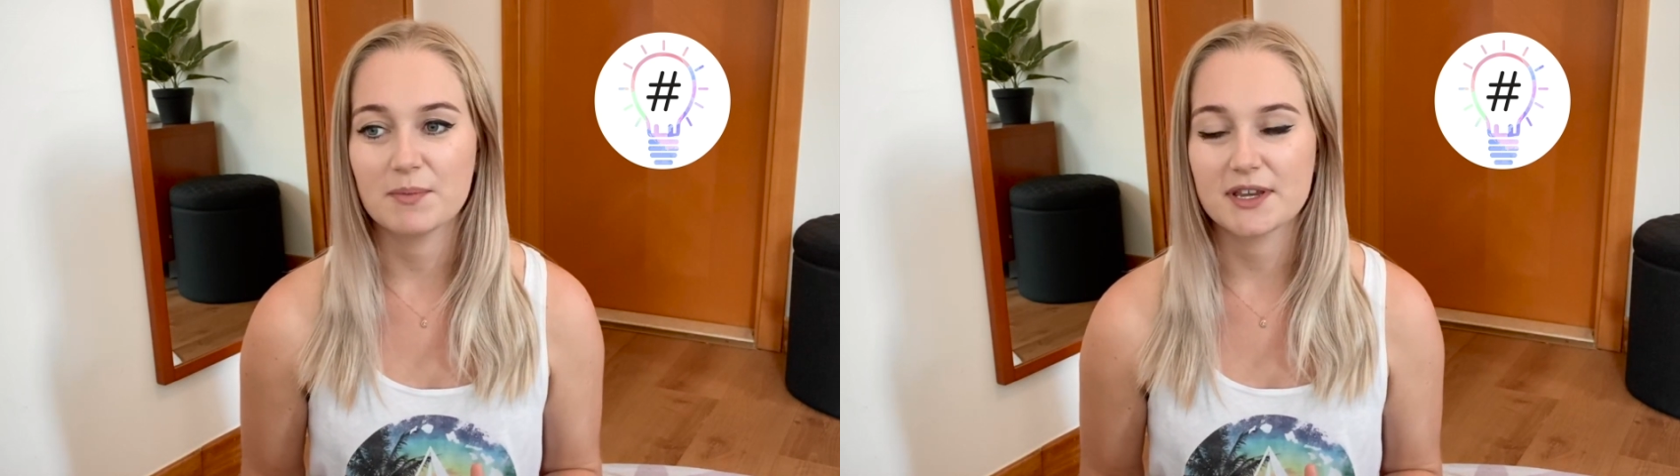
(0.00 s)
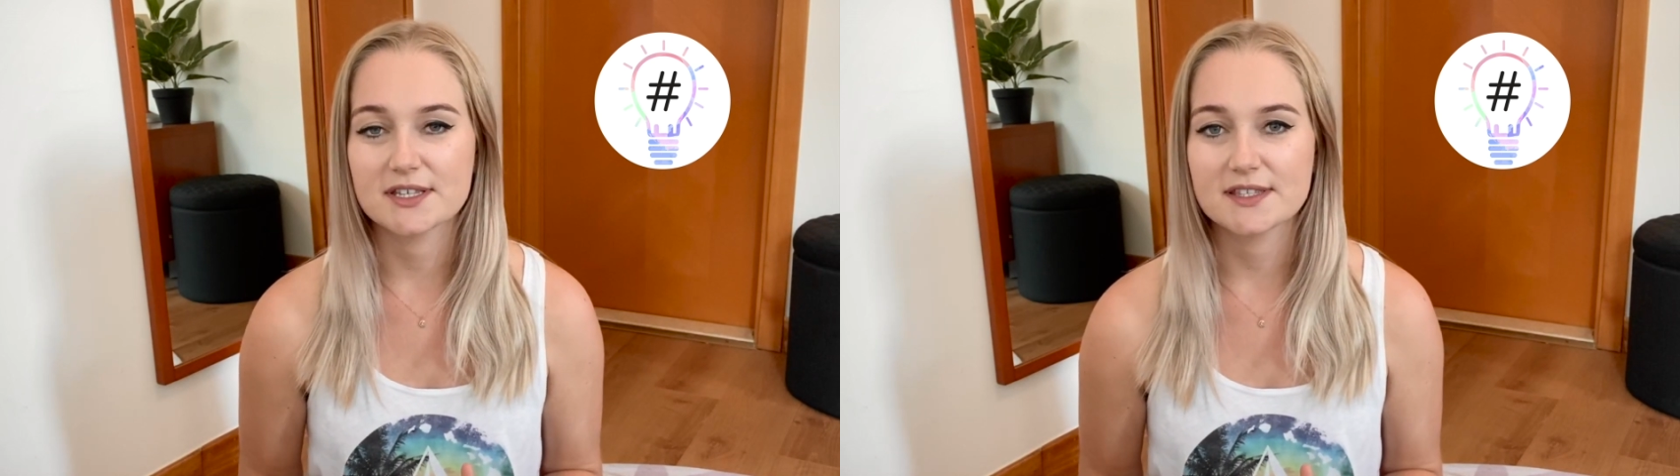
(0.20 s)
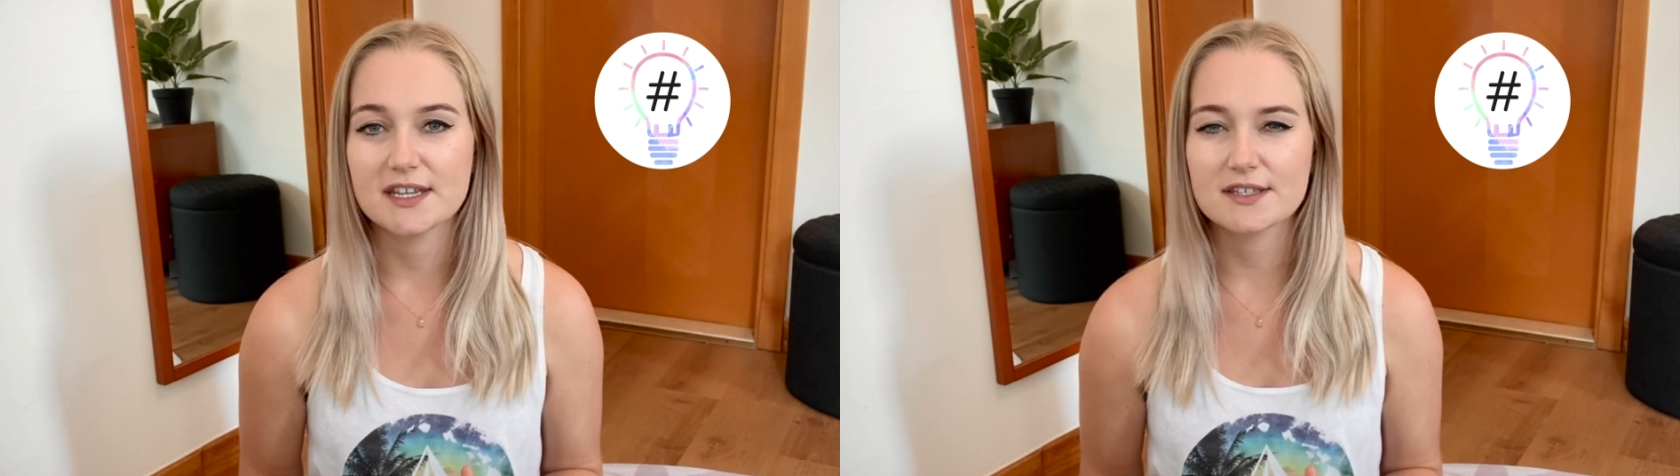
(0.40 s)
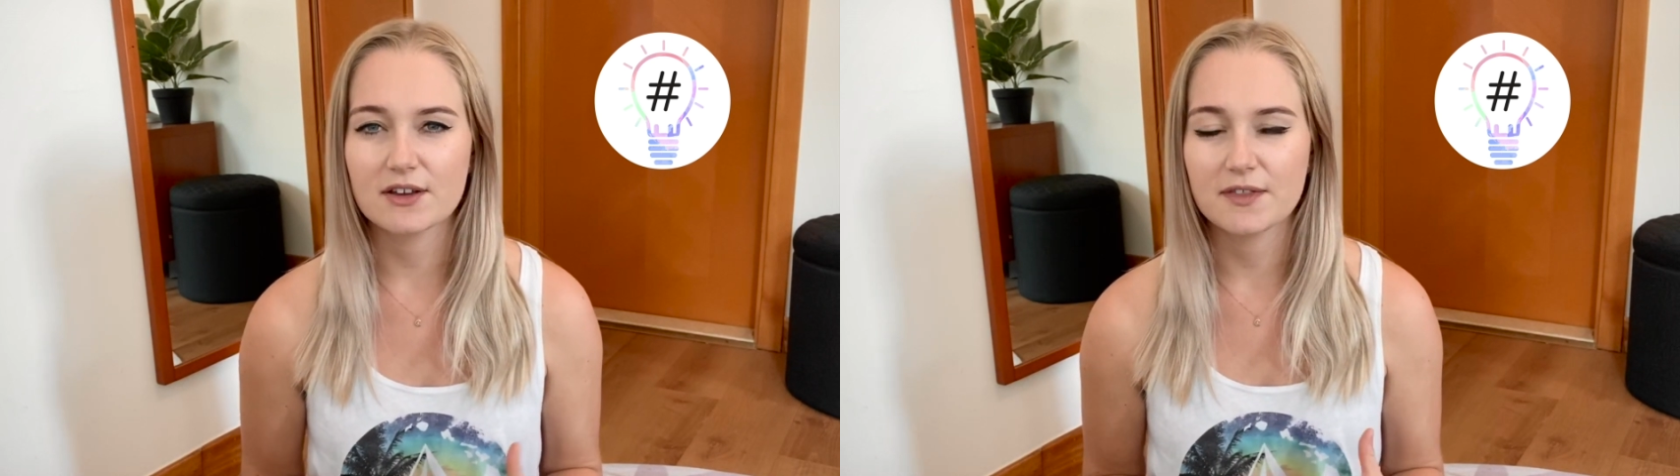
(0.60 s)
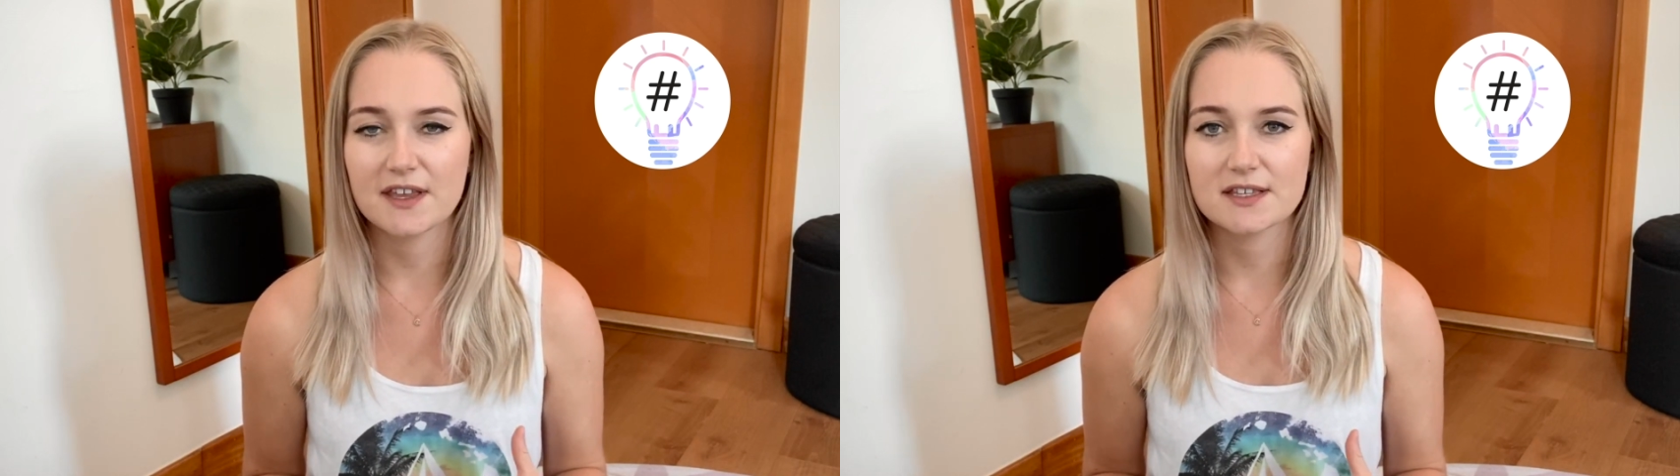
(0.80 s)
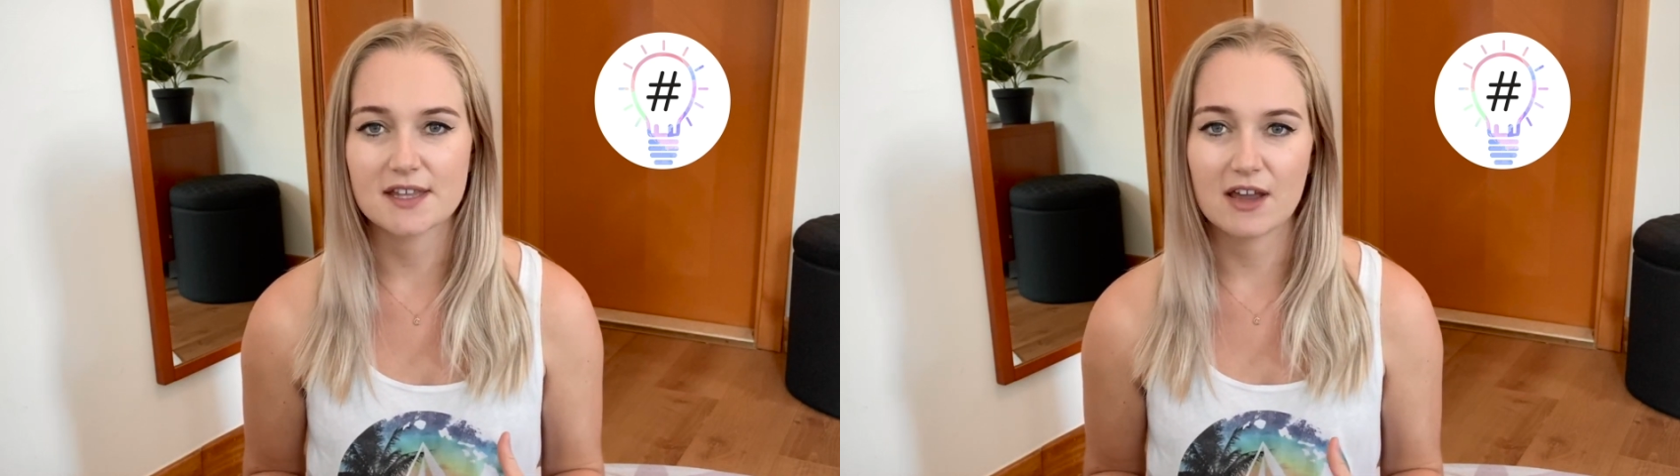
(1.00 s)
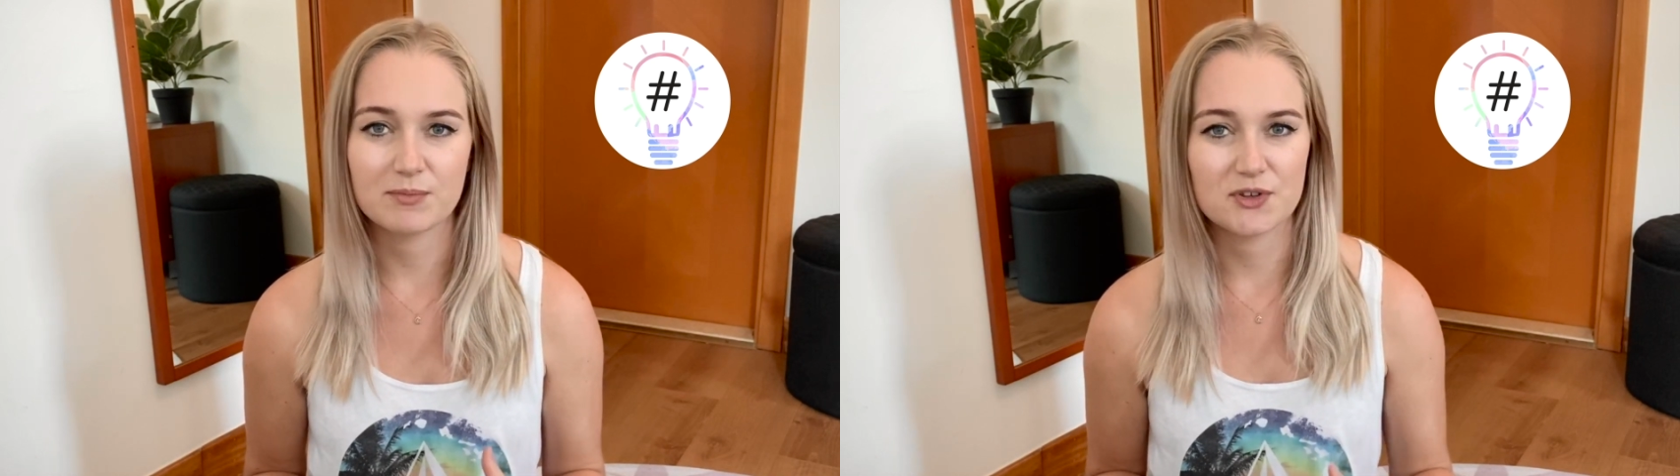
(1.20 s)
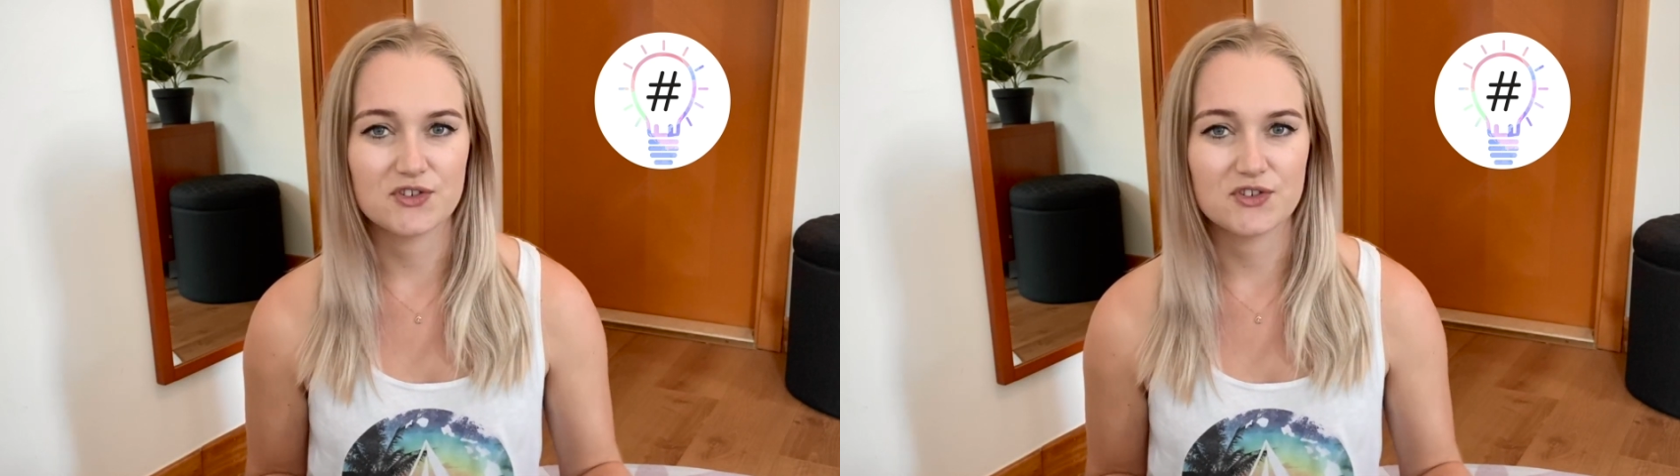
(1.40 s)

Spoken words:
because these are things that I've been